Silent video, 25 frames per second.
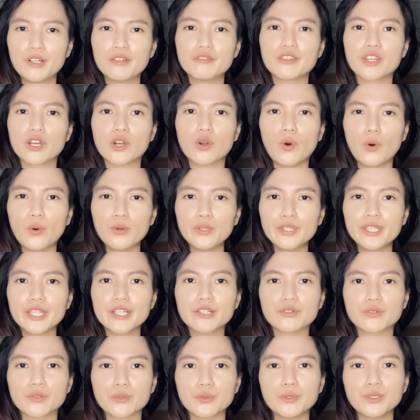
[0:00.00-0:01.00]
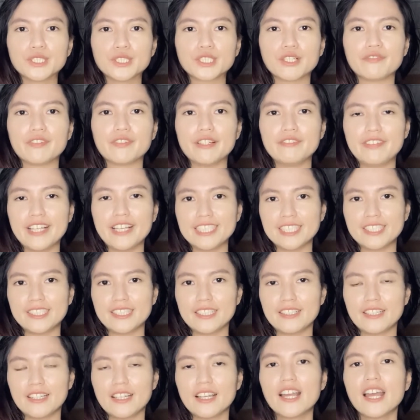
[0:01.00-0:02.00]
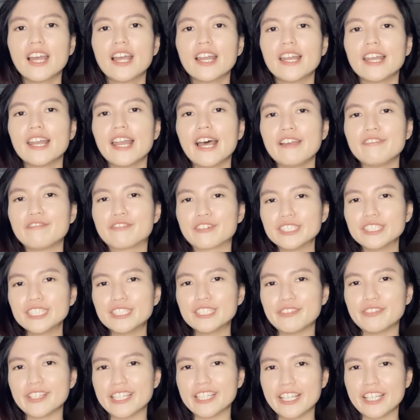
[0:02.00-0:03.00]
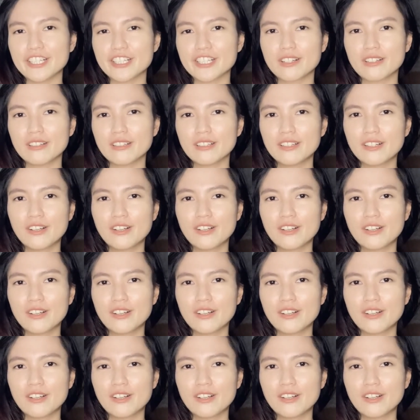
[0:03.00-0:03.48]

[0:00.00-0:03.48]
of the golden rules of investing, diversification.